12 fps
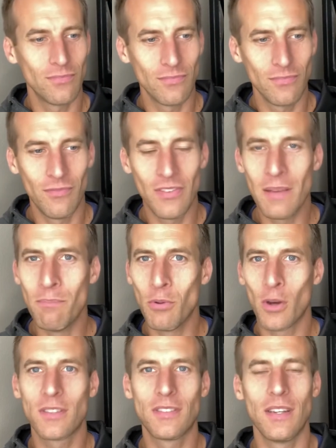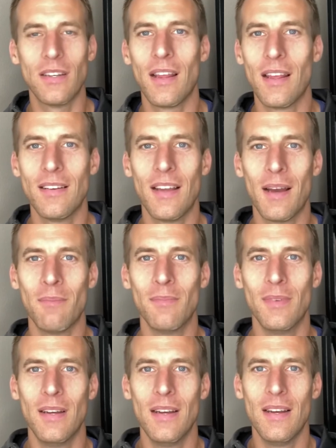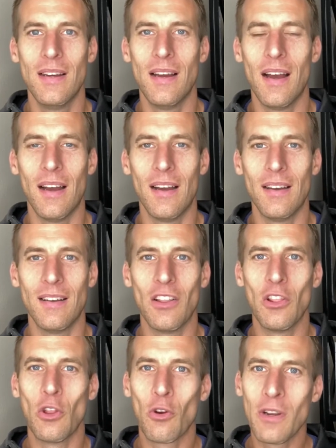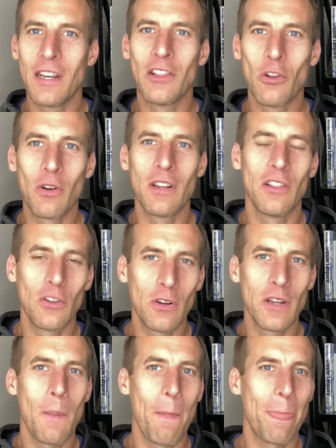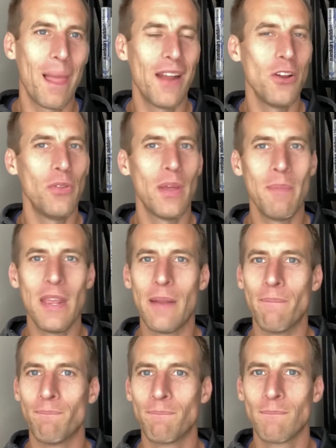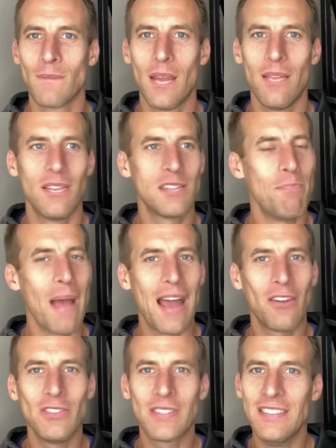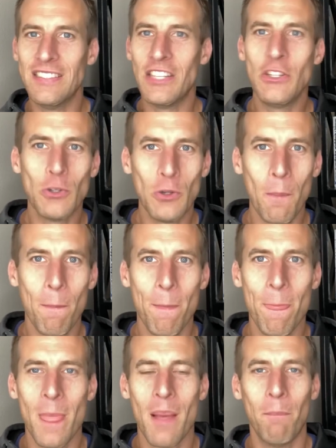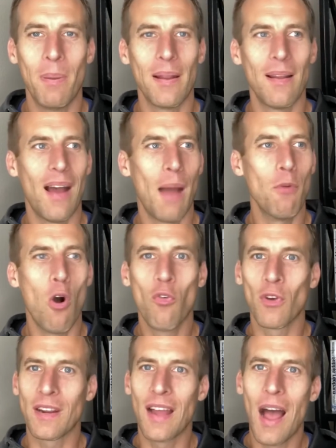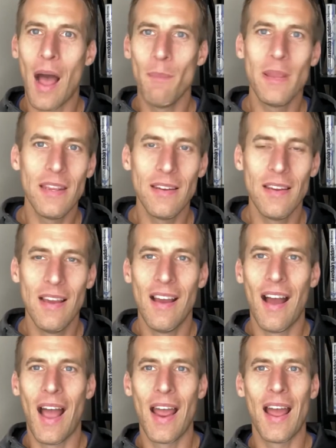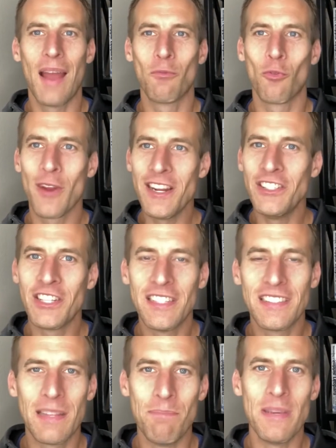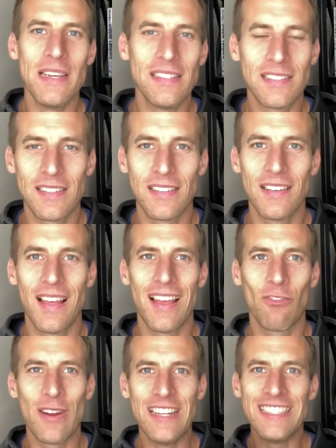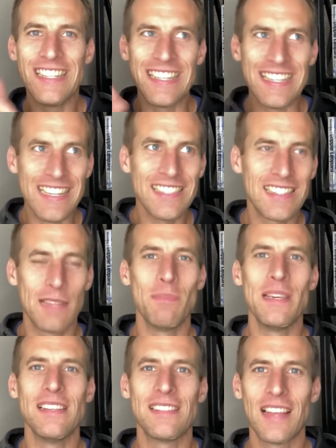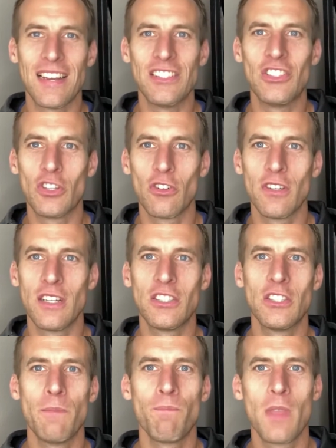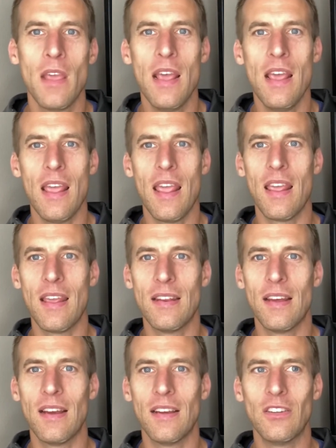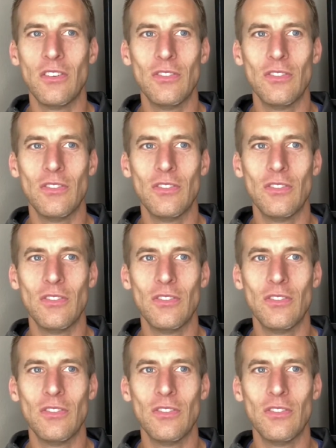via books and and um, uh, learning and learning and learning, I know that man, this battle is continual, but I'm overcoming I, am raging against the beast, raging against the beast that is sugar addiction, and uh,